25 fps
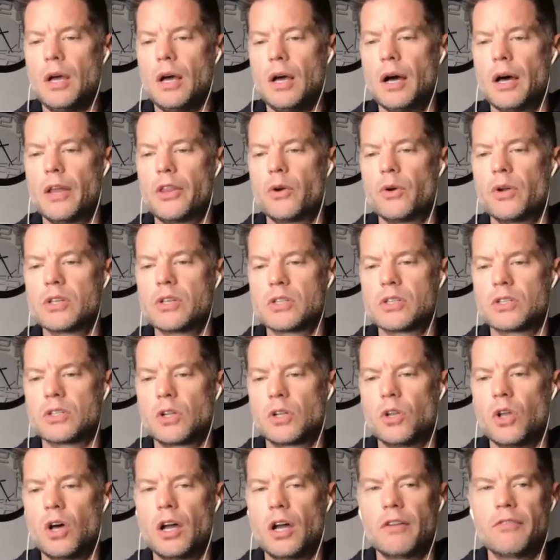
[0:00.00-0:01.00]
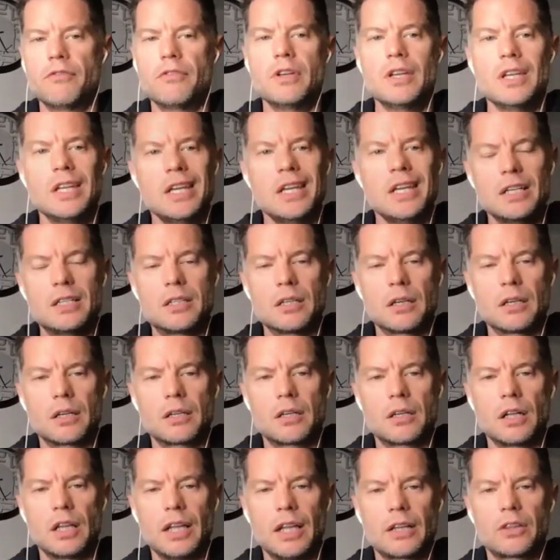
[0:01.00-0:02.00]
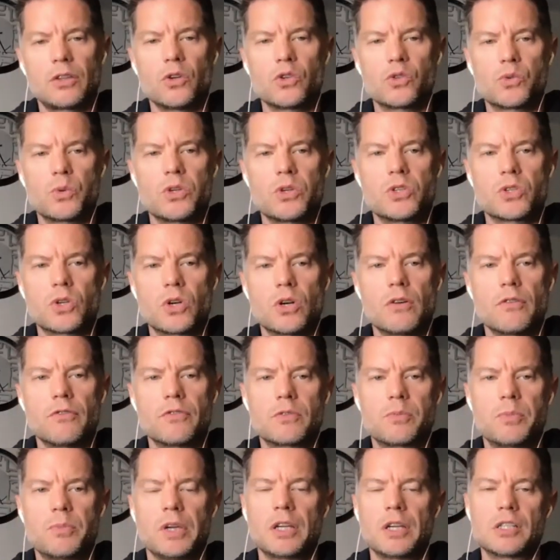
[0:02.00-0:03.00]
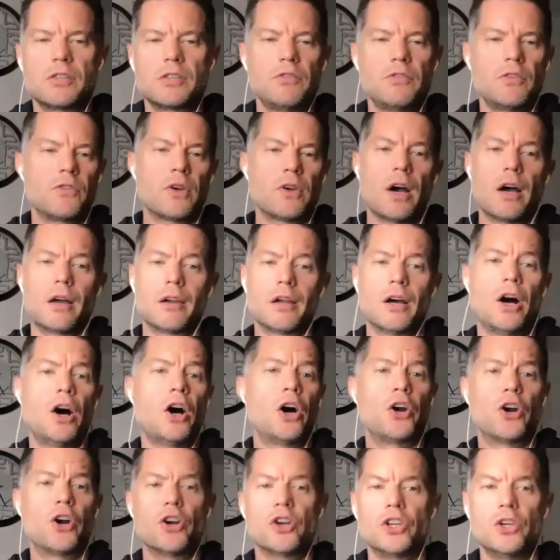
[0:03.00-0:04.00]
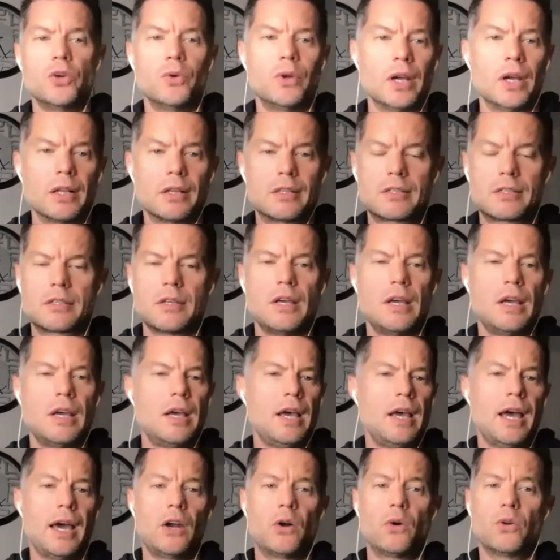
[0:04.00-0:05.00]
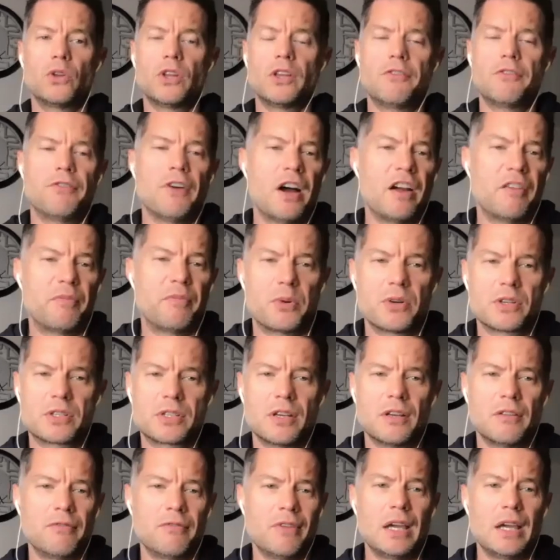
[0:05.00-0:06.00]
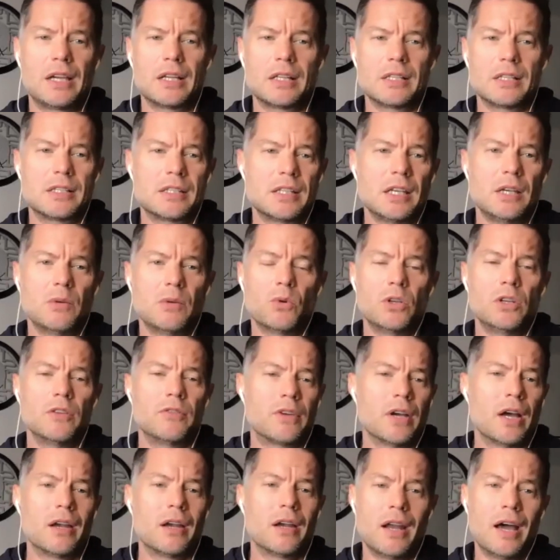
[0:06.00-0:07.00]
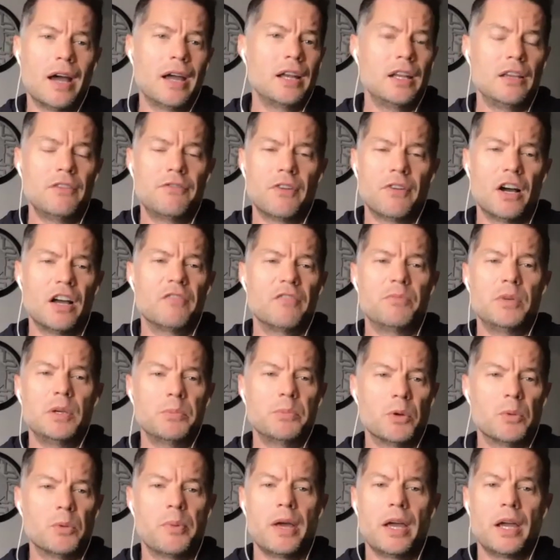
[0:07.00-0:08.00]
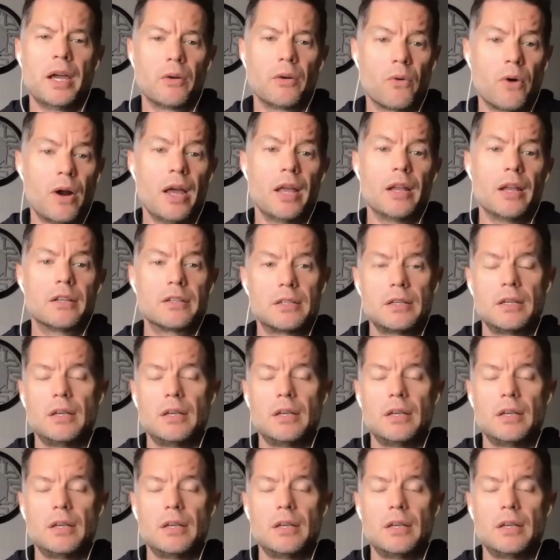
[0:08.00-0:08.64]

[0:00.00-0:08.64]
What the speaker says: there isn't a lot of need to collect those reserves, because if you've got 100 units and only 5% vacancy, well, you've got 95 people paying rent.